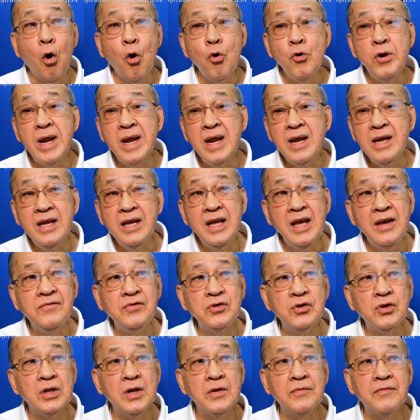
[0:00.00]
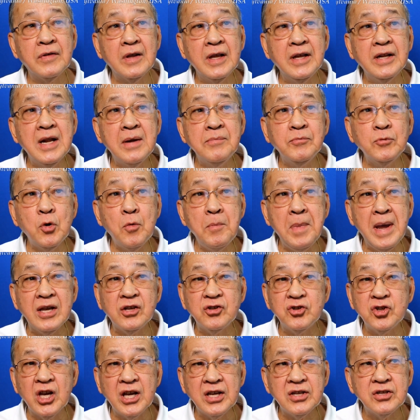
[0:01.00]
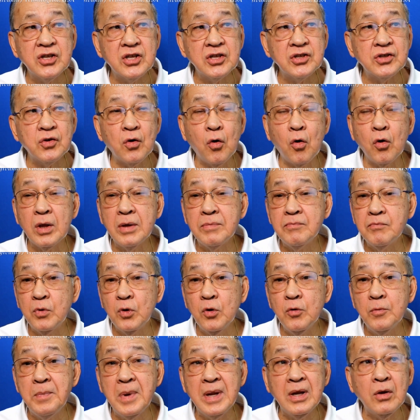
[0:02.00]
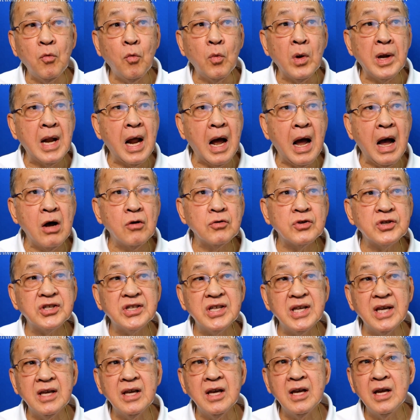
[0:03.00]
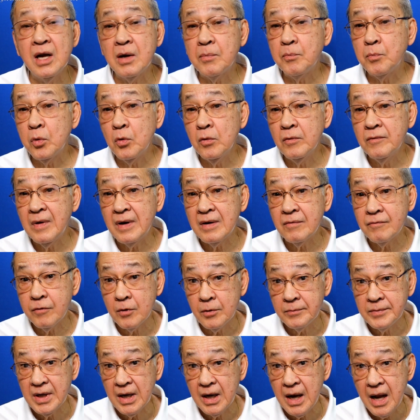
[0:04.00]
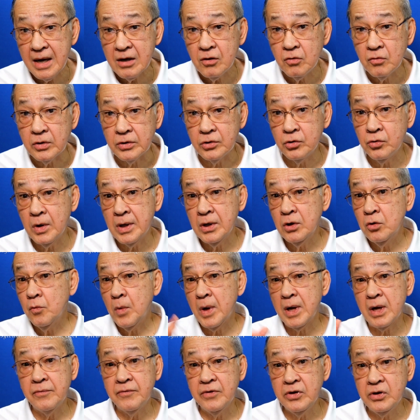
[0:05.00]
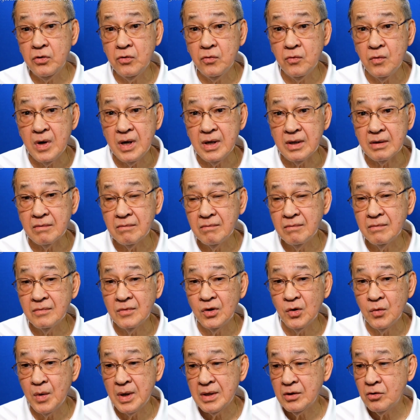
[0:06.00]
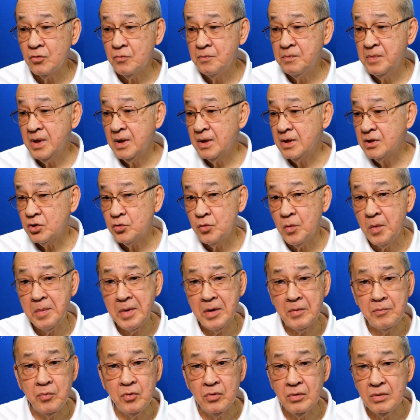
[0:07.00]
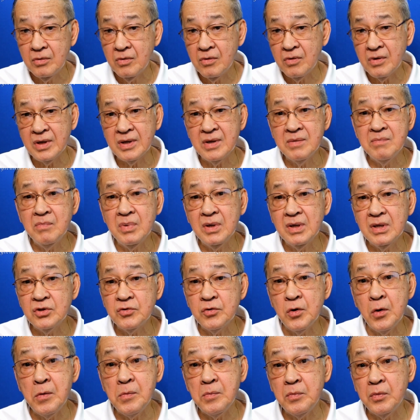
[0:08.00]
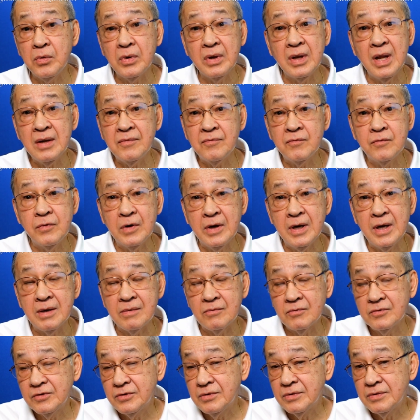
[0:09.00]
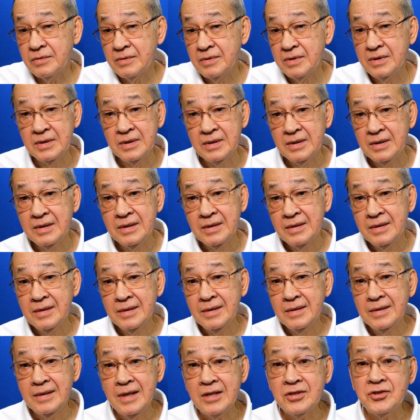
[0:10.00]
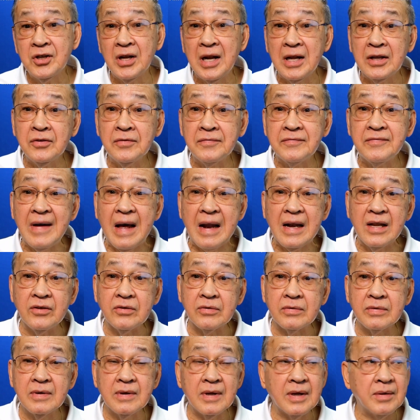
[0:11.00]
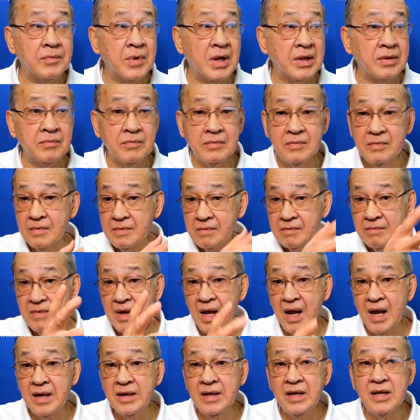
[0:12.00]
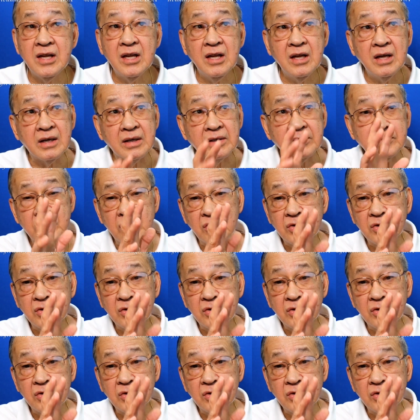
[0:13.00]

Owning gives you the freedom to make changes or improvement without seeking approval from the landlord. You can do whatever you want. You want to build a swimming pool? Go ahead and build a swimming pool. That freedom, that's a lot of value. I'm not adding here.